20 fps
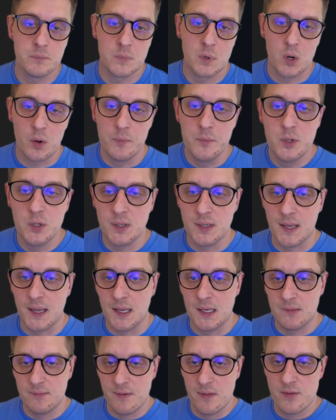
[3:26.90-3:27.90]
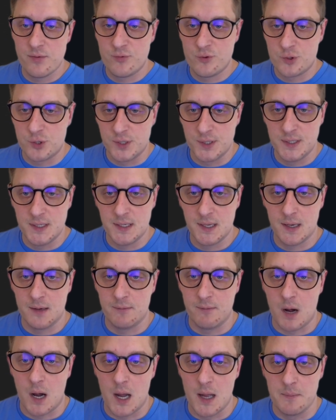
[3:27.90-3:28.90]
communicate with trading
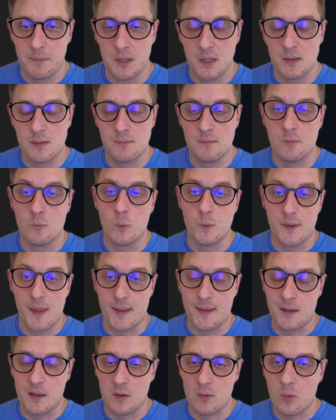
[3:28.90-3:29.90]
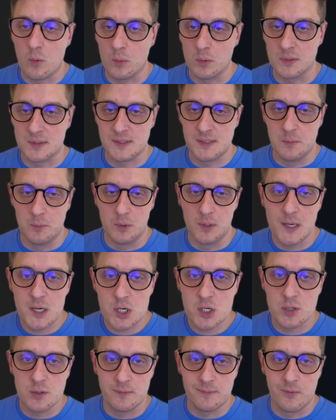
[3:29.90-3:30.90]
environment that I call
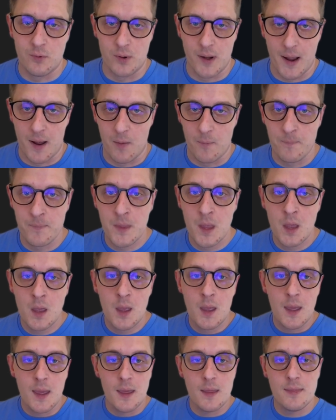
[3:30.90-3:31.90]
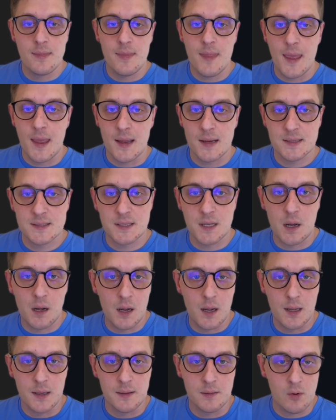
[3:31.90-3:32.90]
simulation for now. And next,
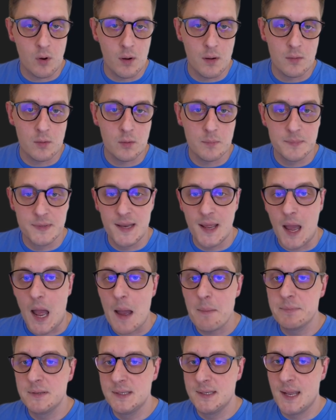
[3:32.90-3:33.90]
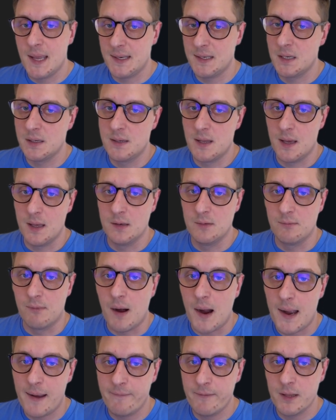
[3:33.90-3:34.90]
I updated the
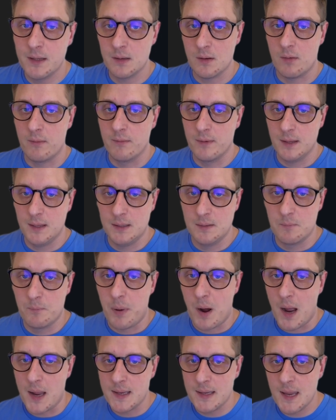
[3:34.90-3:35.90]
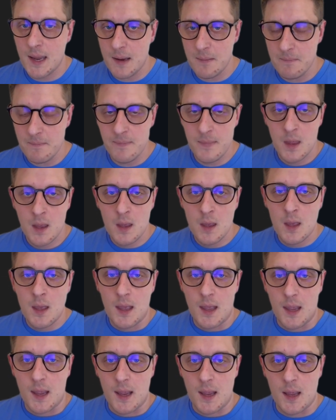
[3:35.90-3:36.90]
environment in Pygame,
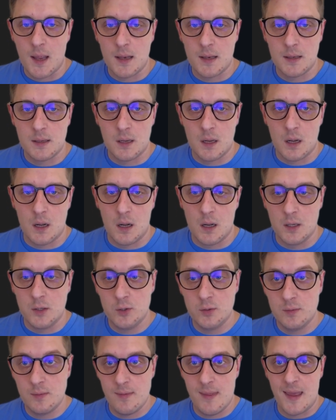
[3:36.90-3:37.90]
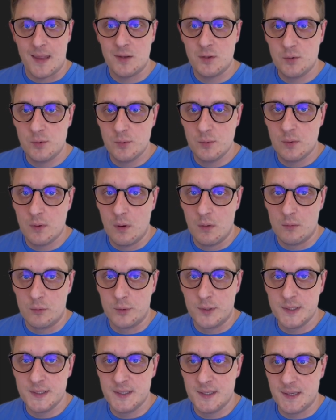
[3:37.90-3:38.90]
and that you
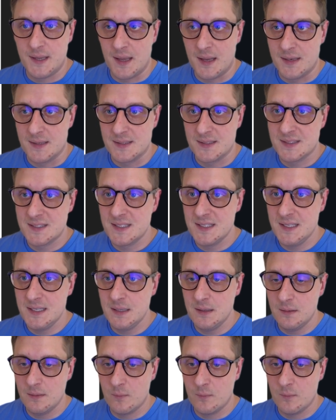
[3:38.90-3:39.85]
already can see